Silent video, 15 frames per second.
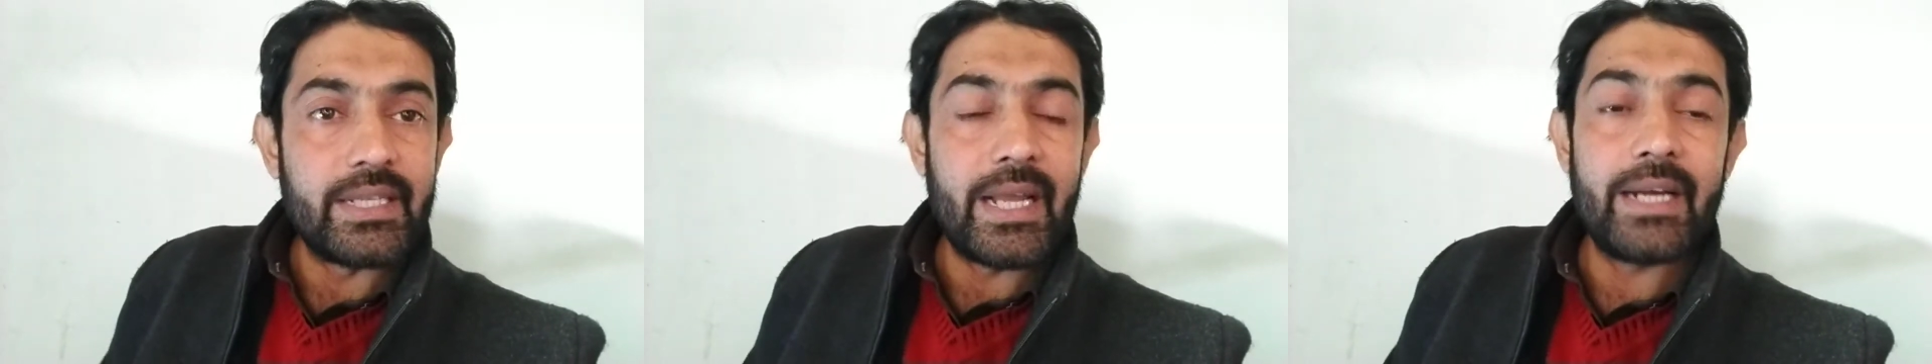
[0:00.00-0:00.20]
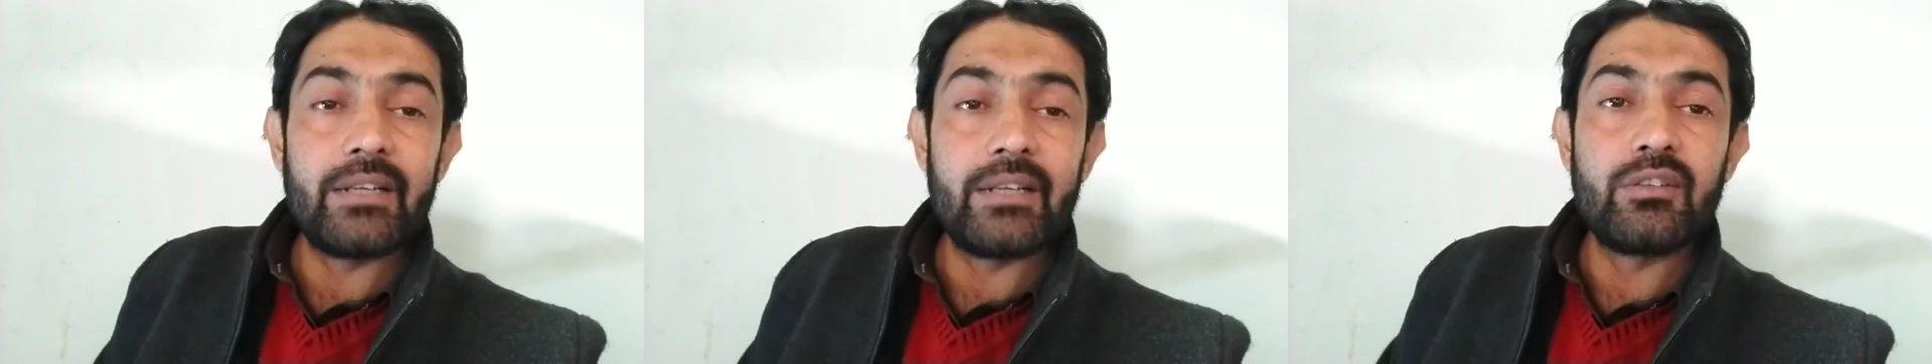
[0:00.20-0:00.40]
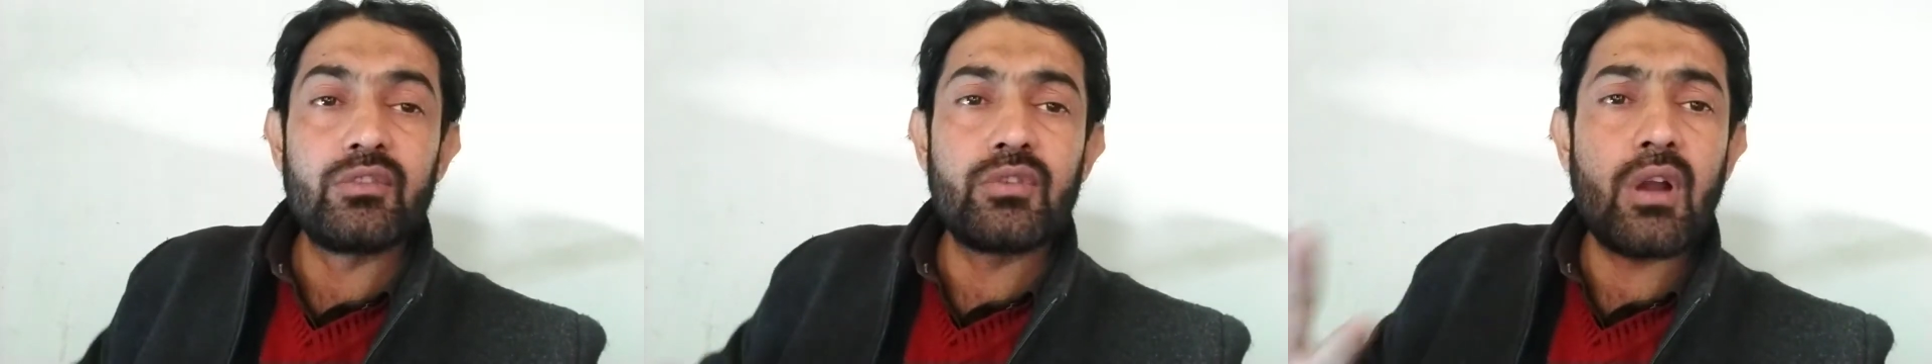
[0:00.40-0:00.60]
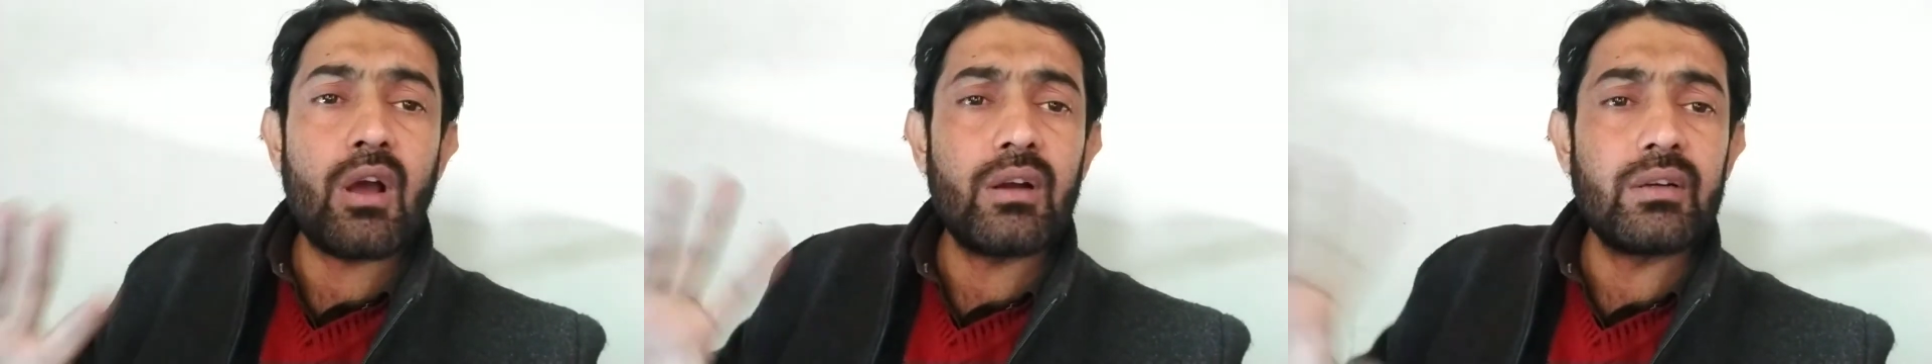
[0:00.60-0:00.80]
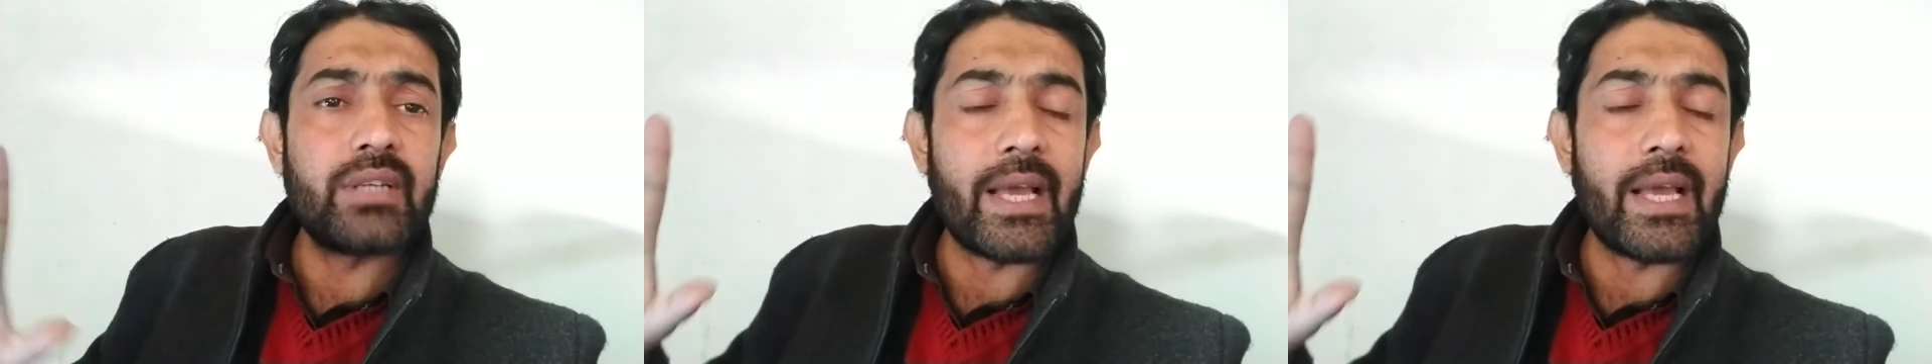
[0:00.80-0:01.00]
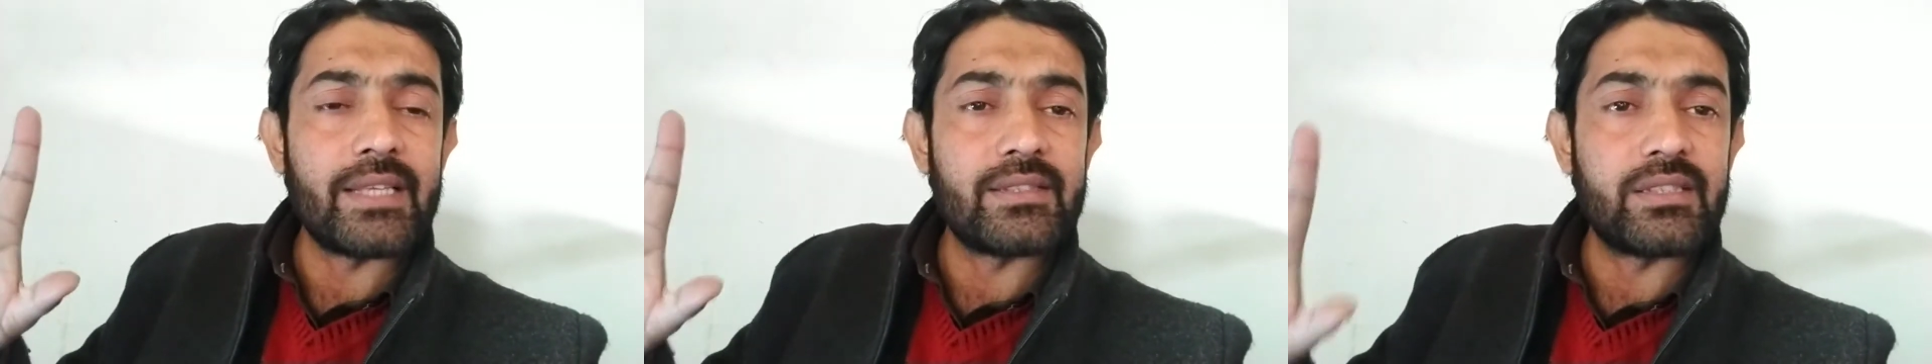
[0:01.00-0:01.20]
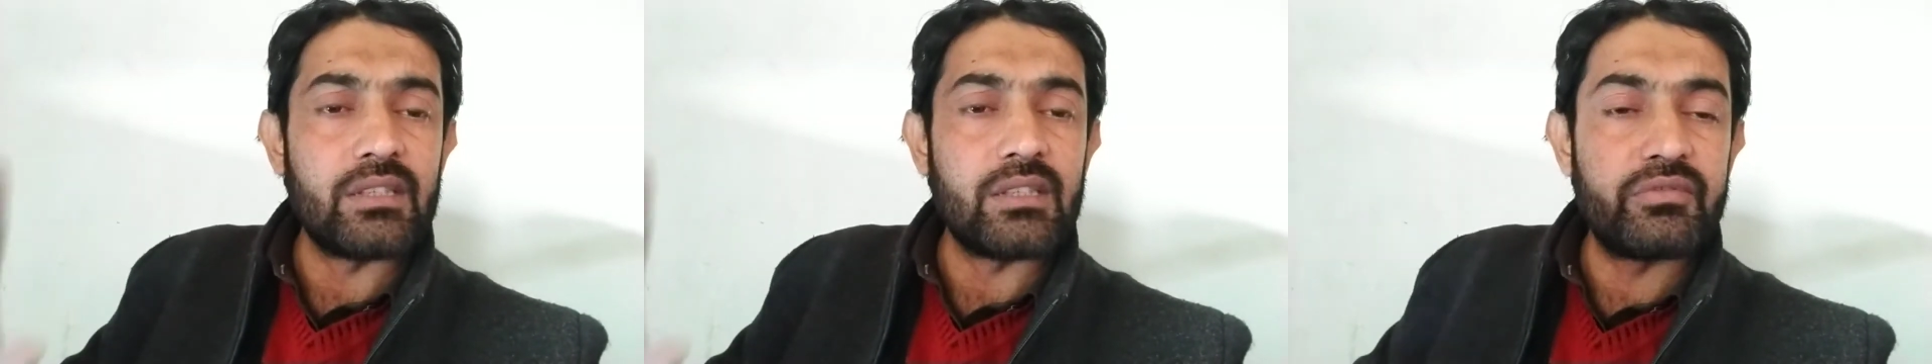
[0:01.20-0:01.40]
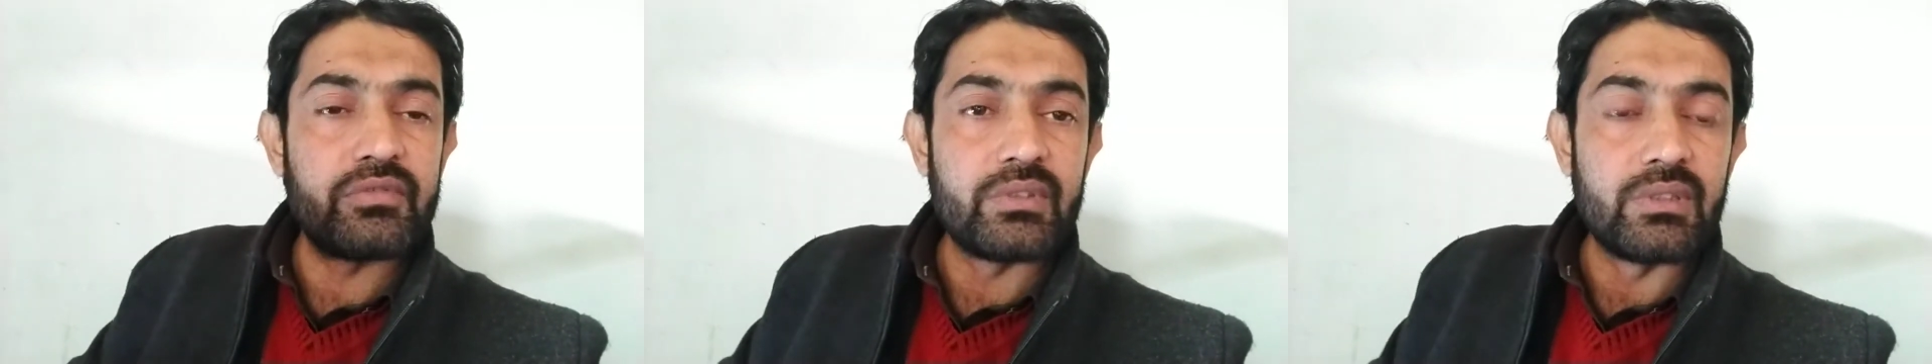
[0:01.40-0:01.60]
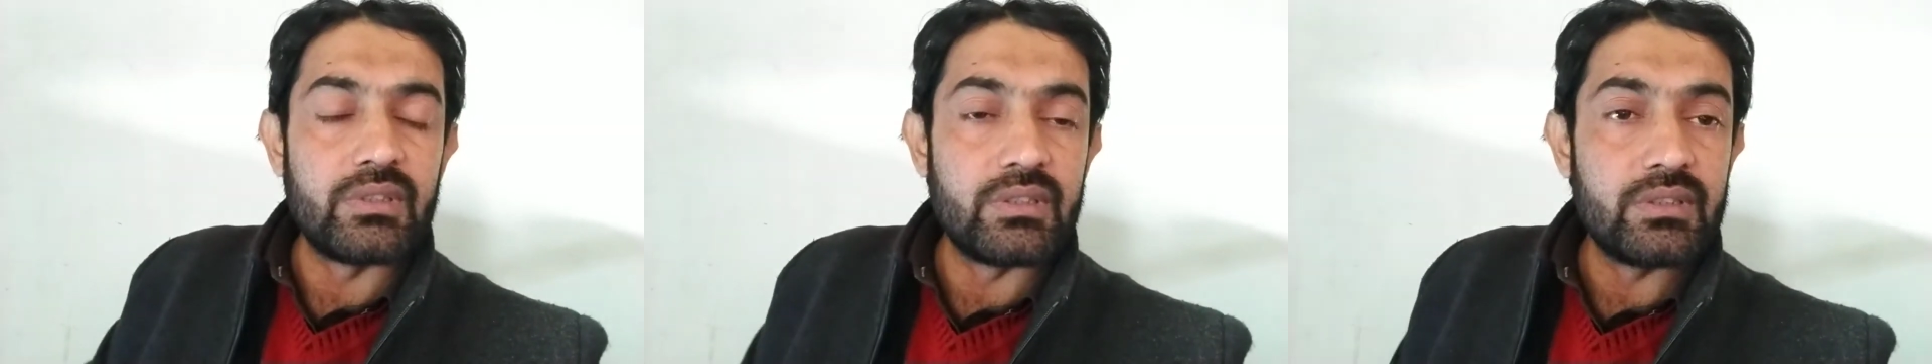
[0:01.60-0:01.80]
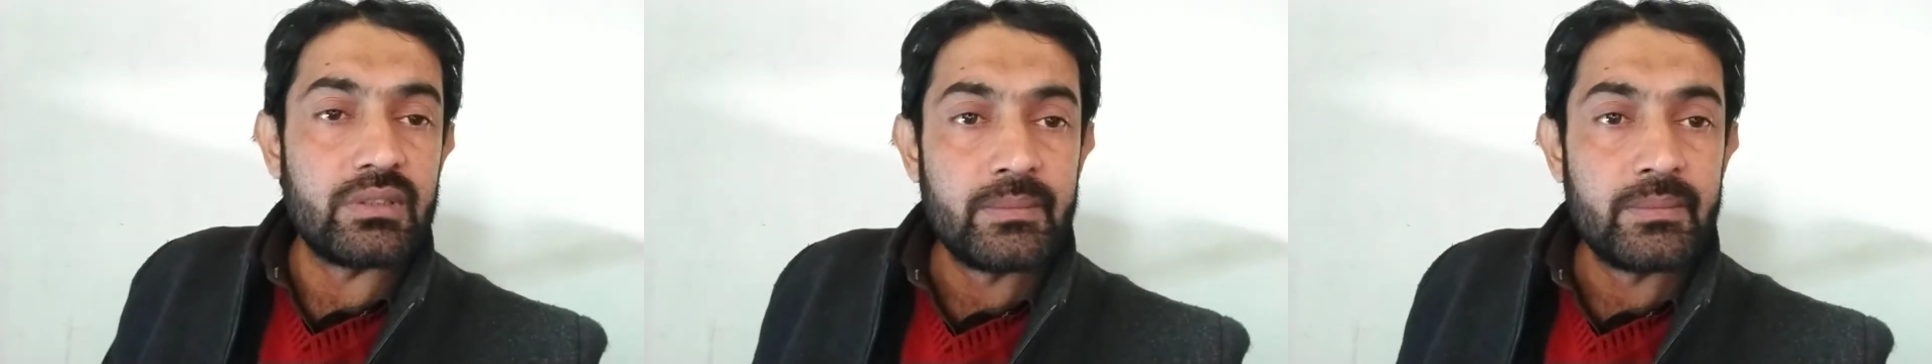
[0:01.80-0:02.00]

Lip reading: and not has suffered